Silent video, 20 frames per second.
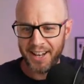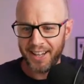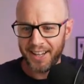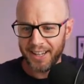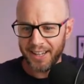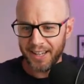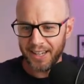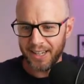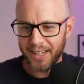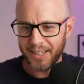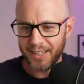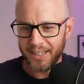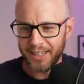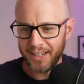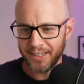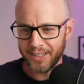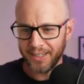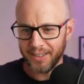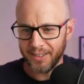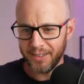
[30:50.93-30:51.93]
I
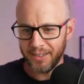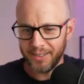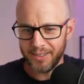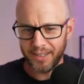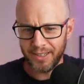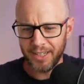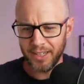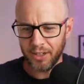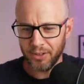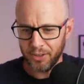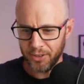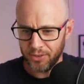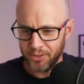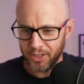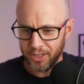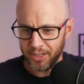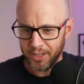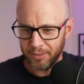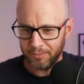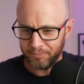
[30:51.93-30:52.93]
didn't go too
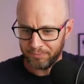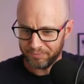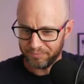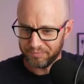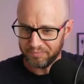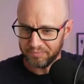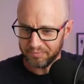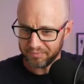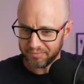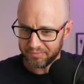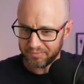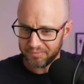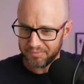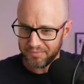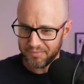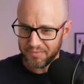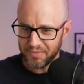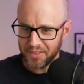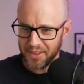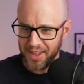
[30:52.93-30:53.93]
silly,
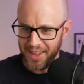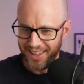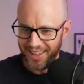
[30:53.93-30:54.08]
though.